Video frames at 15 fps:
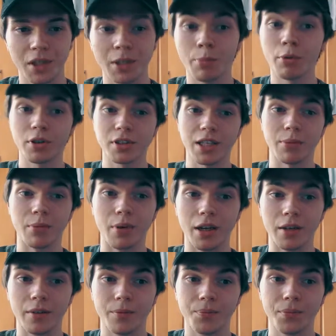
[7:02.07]
The book
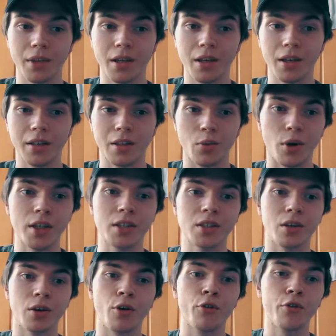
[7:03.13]
summary The
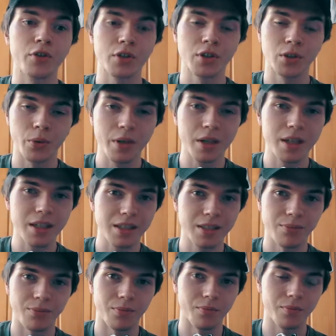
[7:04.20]
Rise of
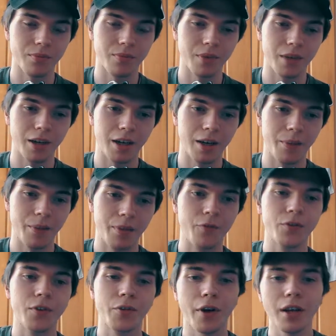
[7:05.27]
Stoicism. Um,
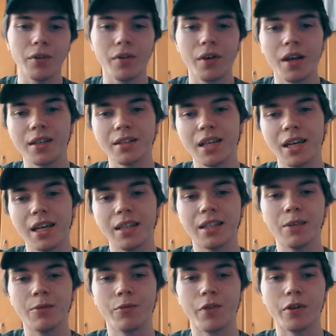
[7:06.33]
the, the funny thing is,
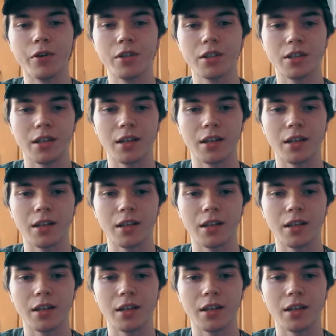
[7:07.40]
Tim Ferriss